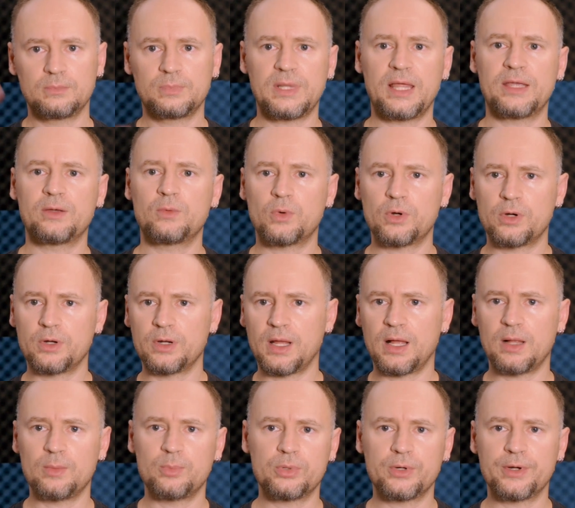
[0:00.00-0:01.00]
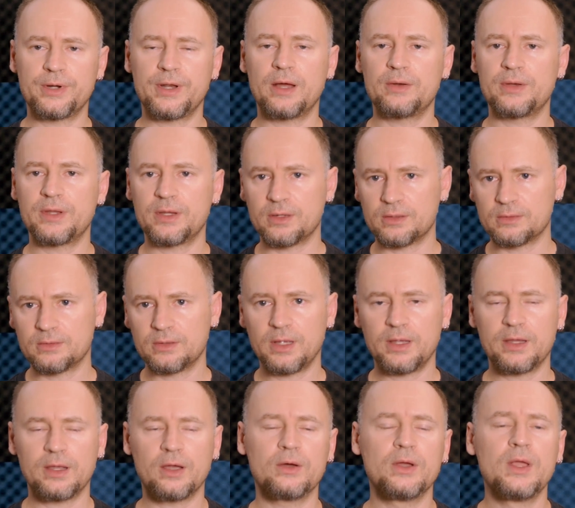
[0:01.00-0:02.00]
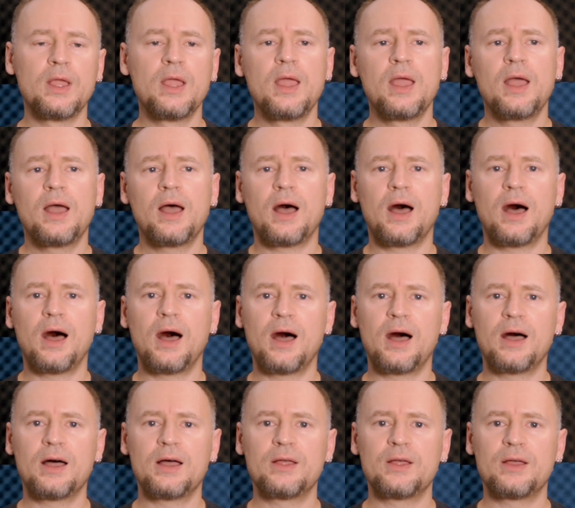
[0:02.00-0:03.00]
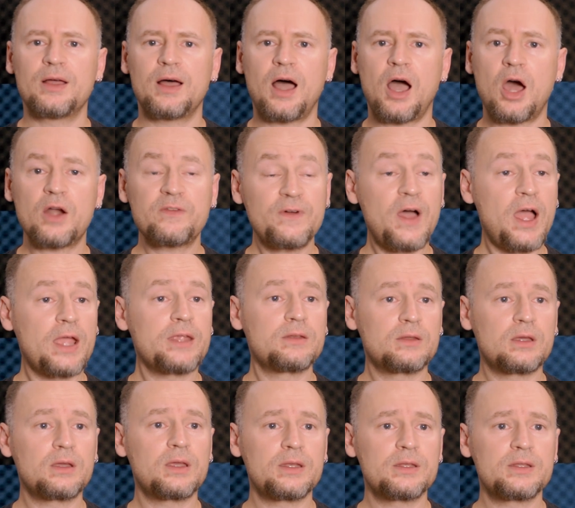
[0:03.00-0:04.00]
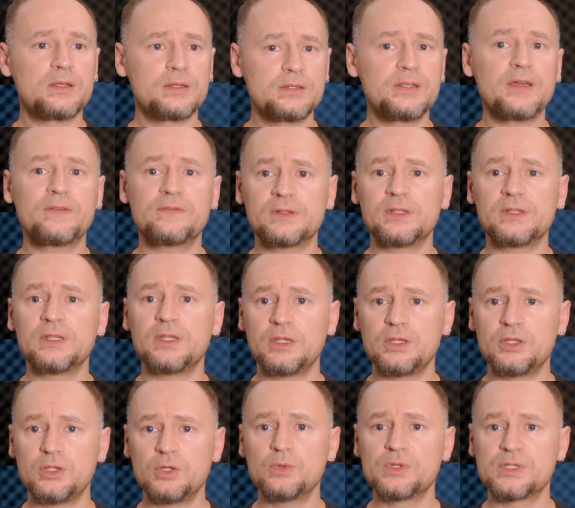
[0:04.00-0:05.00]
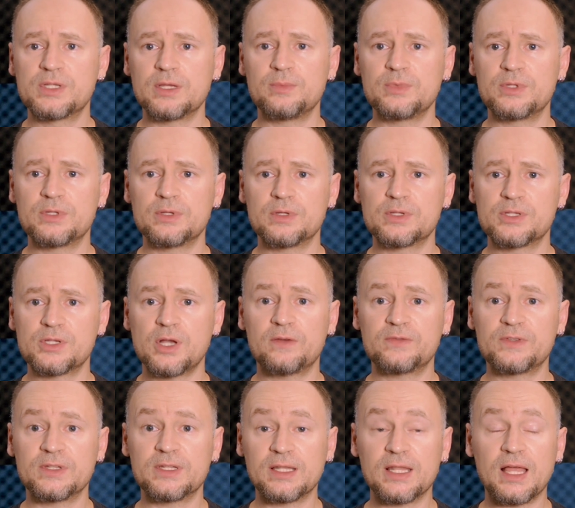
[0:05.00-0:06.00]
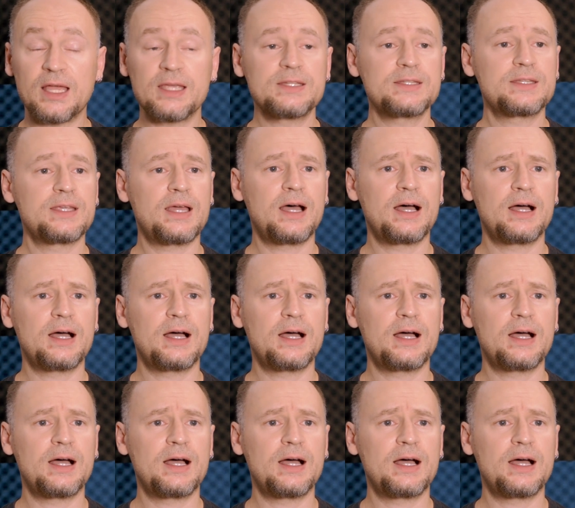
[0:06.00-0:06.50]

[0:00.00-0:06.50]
blank word, I'll put it down here, there you go, are fine, and definitely use them to soften the light.